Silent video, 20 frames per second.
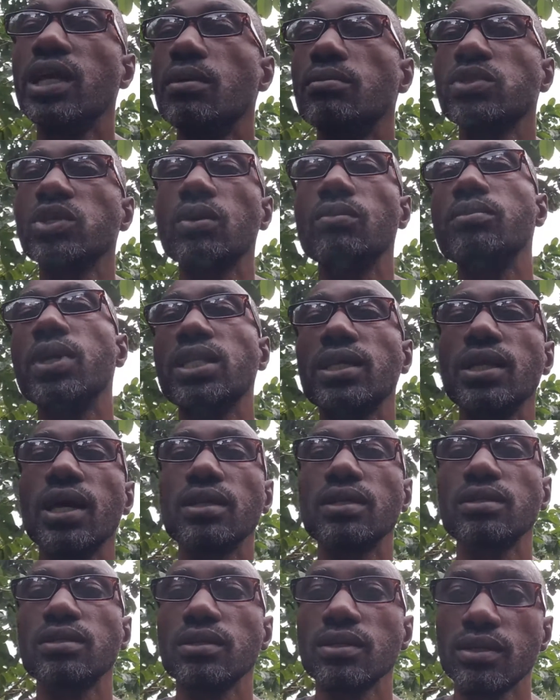them something better
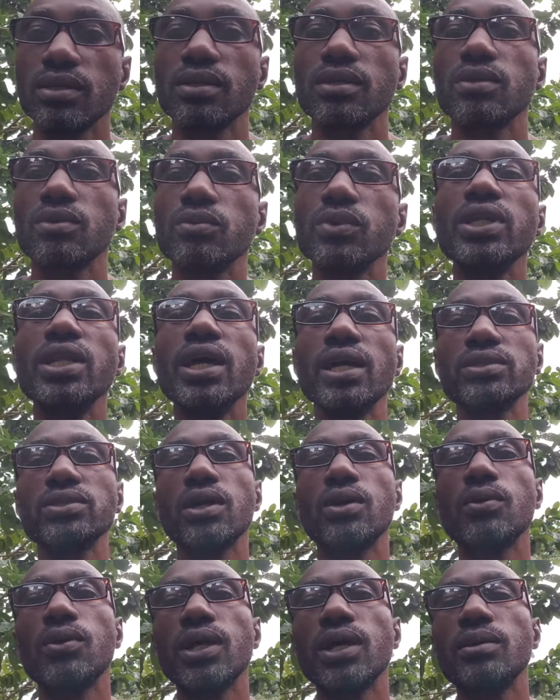than we there as
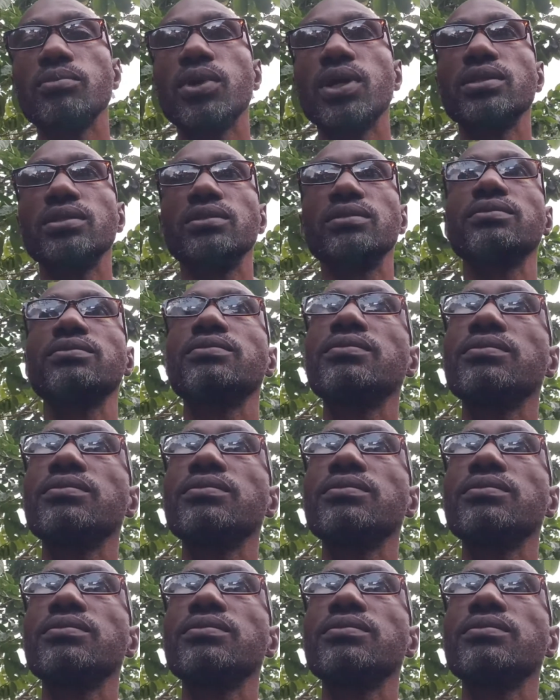a hold on pan.